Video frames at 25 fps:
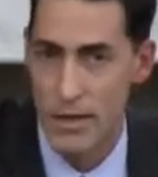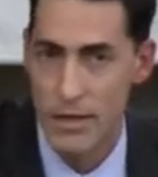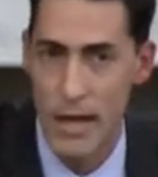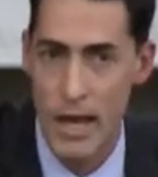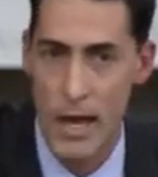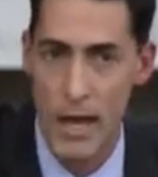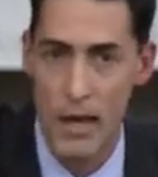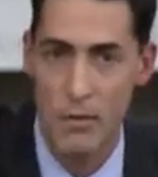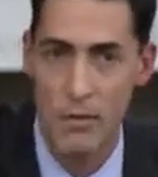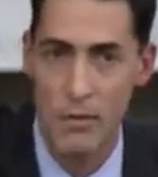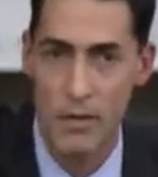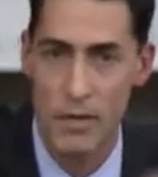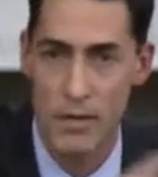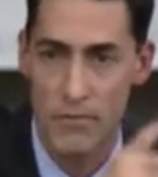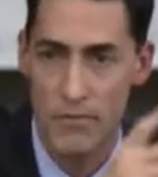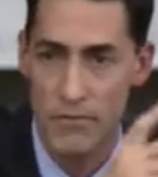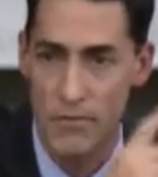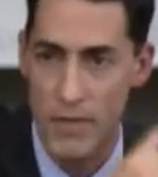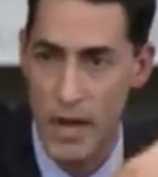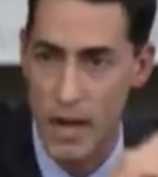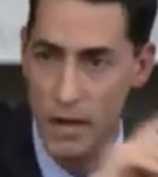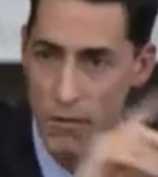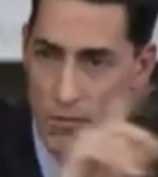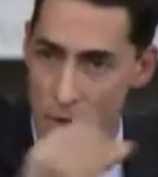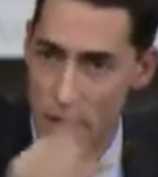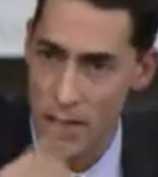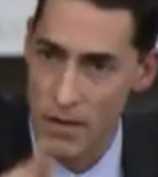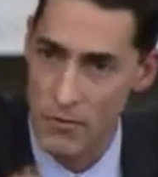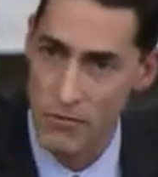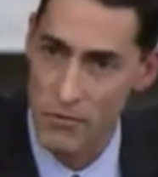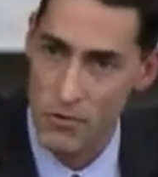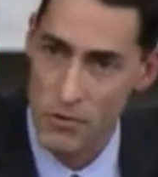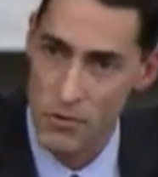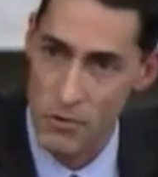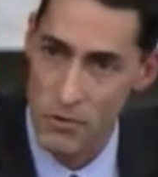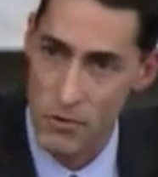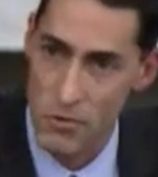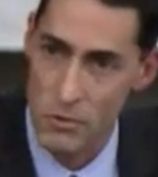Now, if that rate
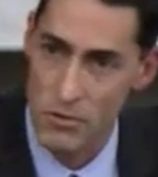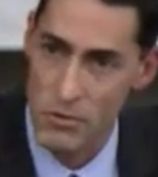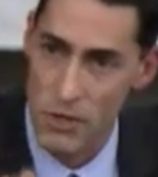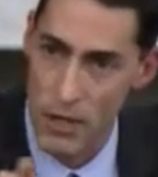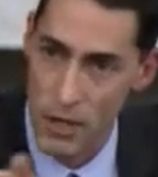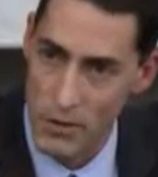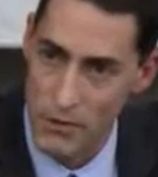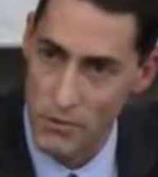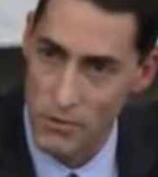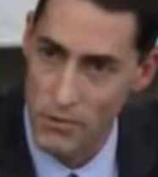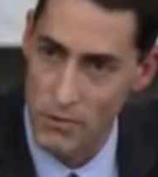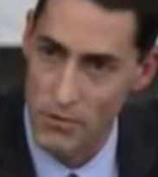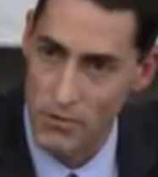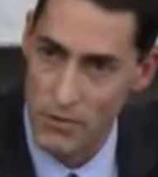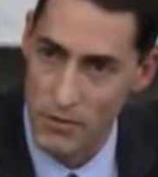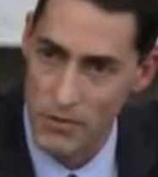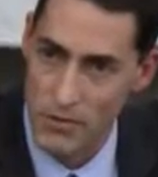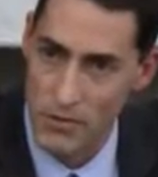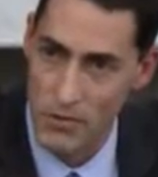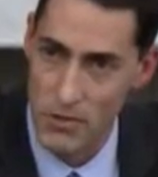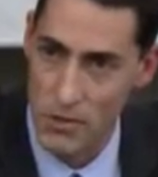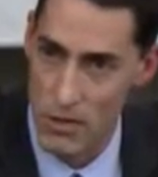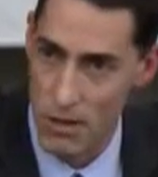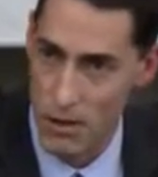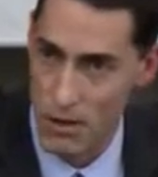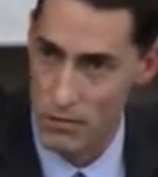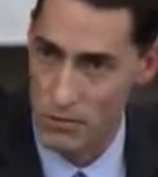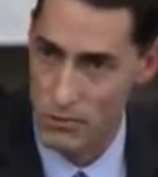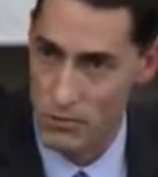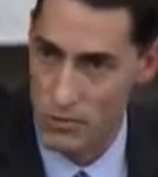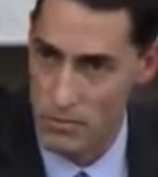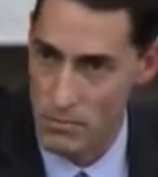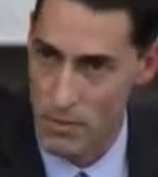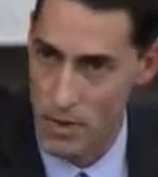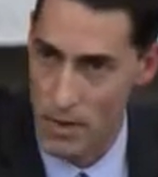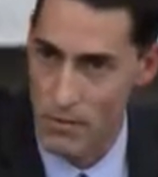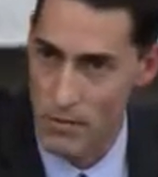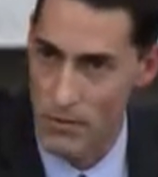for you was
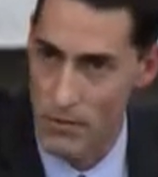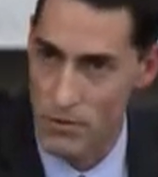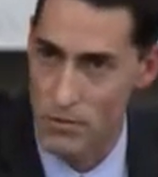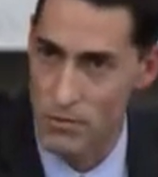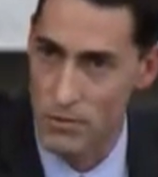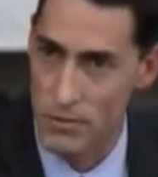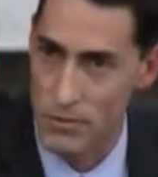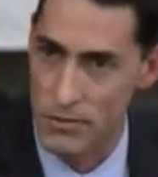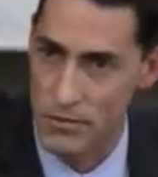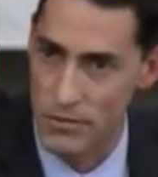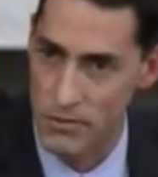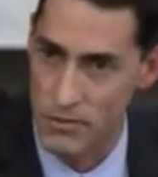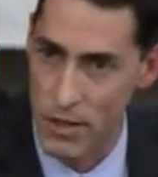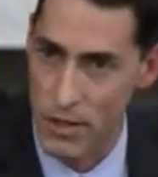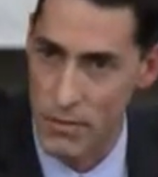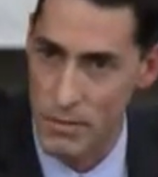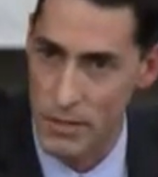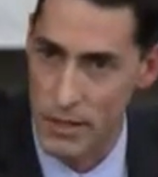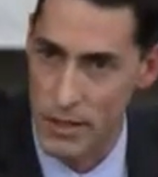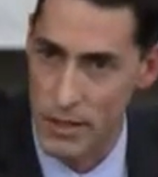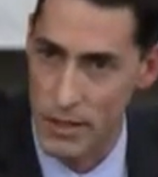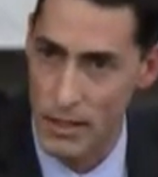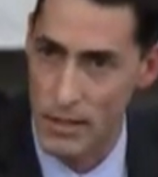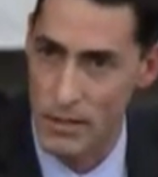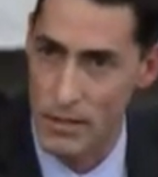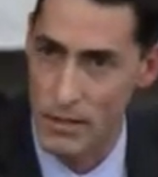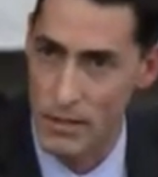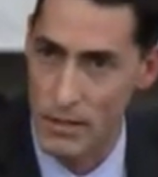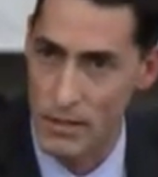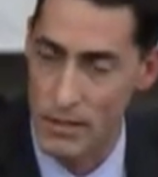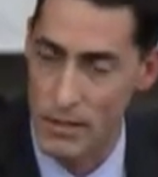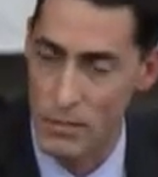$150 a month, and you could stomach it,